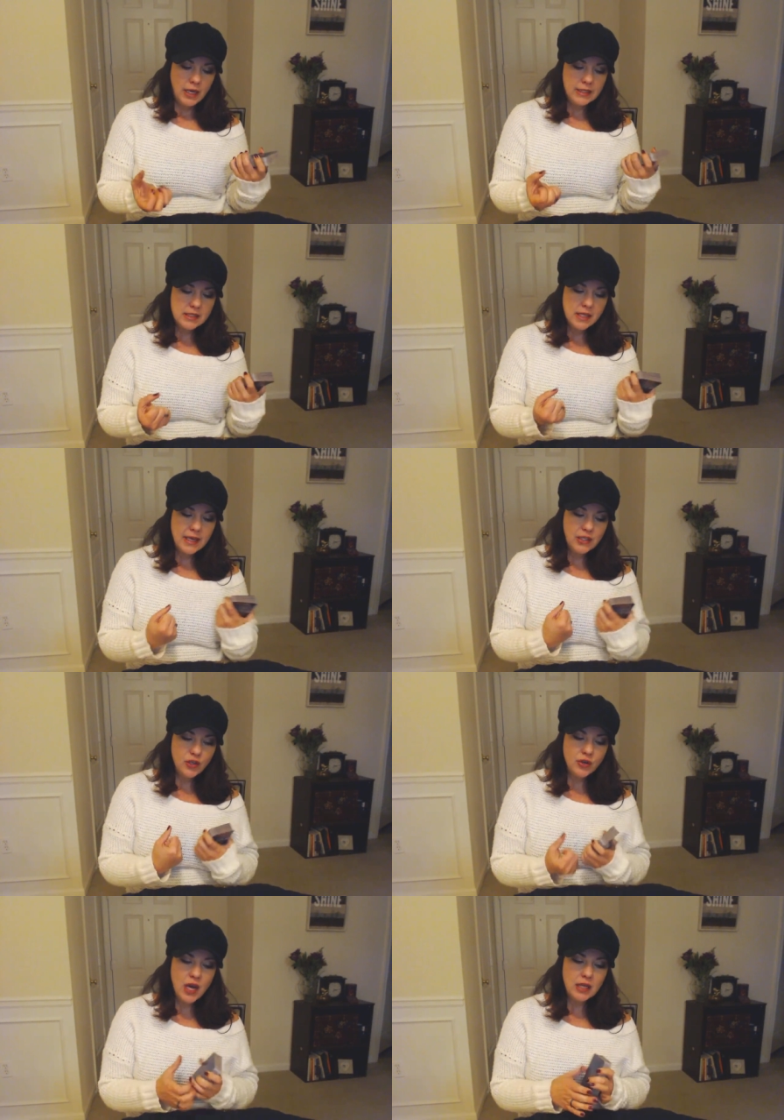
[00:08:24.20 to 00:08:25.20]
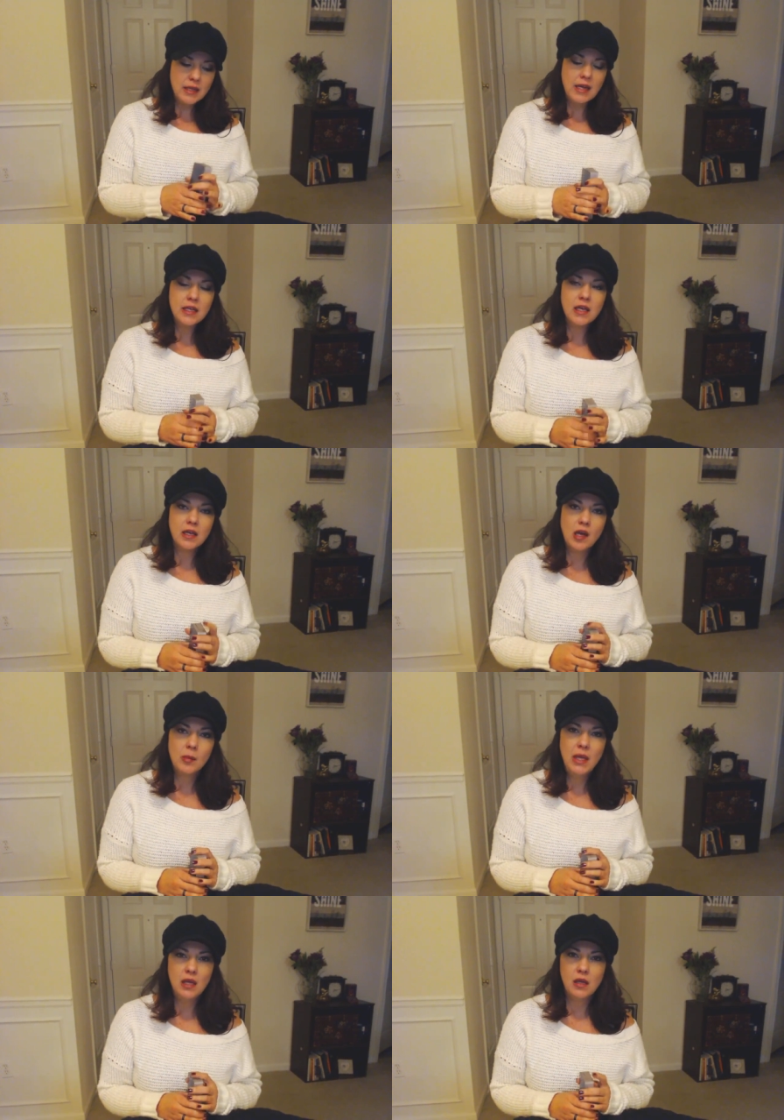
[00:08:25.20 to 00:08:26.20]
it's like you're not letting it
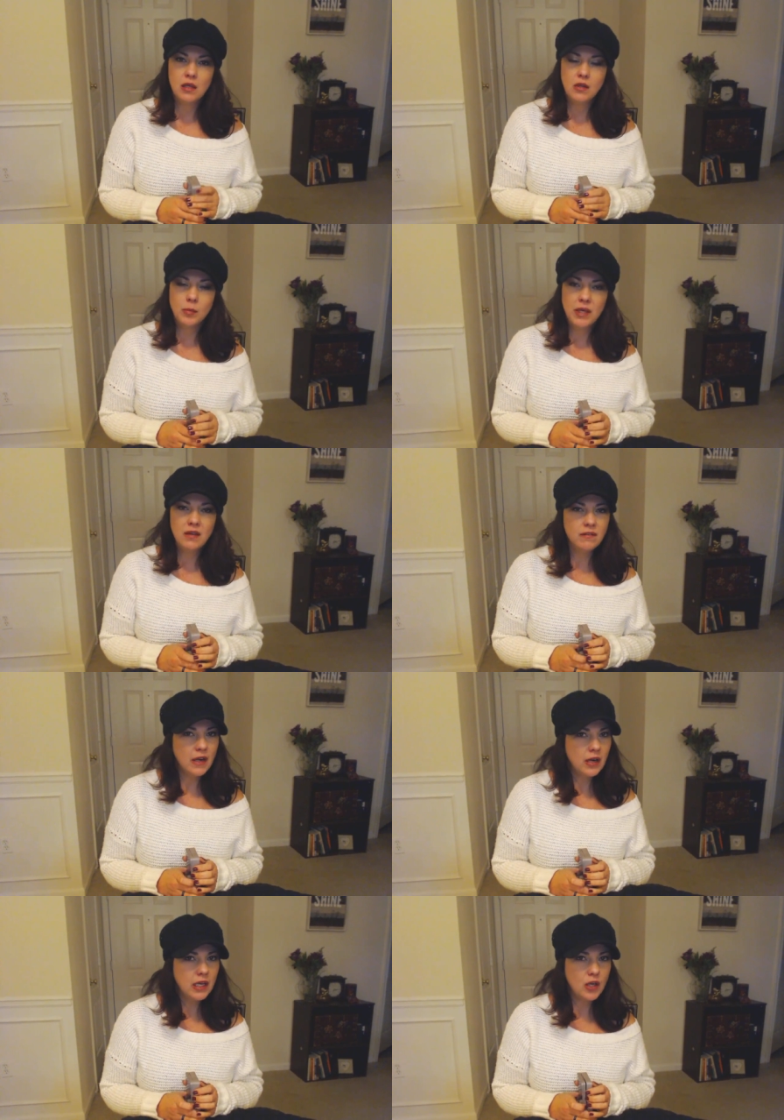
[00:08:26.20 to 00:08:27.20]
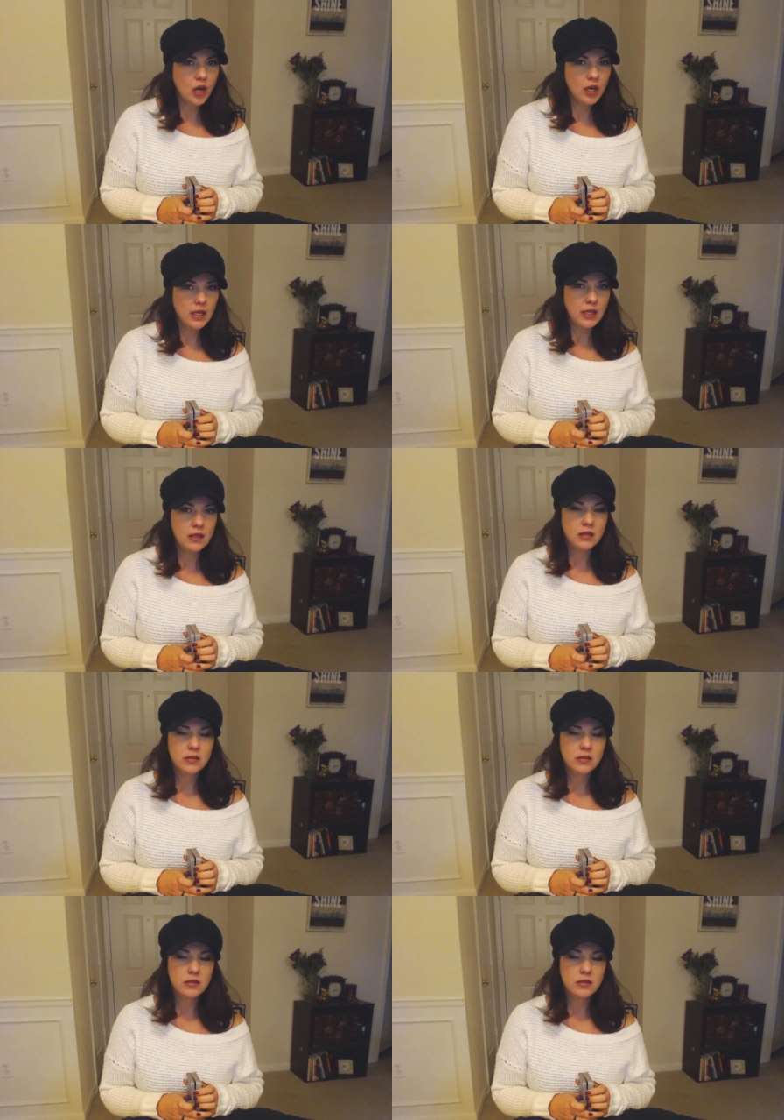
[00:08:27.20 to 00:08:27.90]
come in. You're being very guarded.